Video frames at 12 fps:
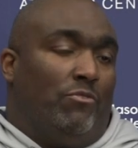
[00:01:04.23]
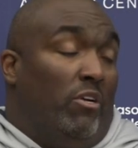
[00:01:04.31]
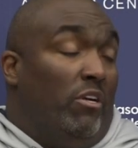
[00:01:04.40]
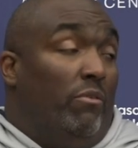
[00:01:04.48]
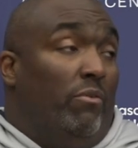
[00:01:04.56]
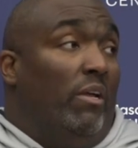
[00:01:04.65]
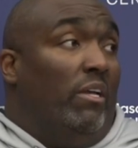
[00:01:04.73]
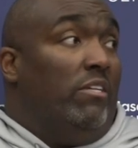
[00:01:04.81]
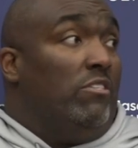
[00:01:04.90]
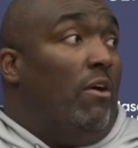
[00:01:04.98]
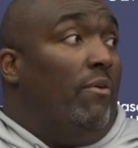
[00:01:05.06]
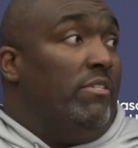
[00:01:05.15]
what it really
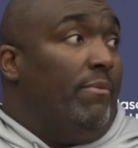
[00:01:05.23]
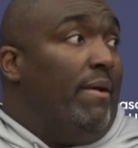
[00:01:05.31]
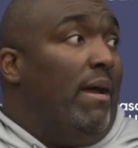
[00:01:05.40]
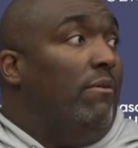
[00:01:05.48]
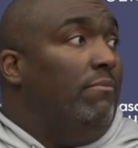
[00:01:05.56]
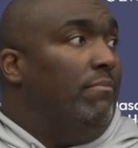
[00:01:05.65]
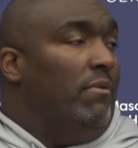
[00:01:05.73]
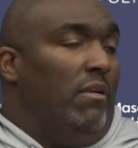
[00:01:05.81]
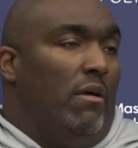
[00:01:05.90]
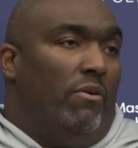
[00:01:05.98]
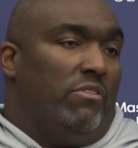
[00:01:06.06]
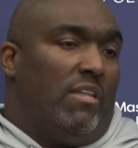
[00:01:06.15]
is always about. You
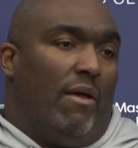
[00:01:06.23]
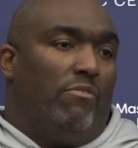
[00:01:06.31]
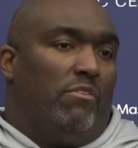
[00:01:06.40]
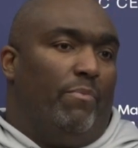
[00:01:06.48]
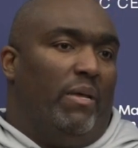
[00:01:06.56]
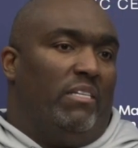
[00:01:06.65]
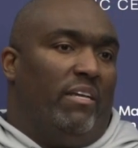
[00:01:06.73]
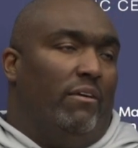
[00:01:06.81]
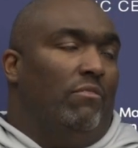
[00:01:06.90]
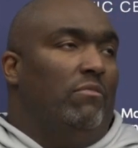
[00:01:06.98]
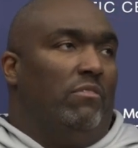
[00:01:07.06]
know, it's, that was a big deal.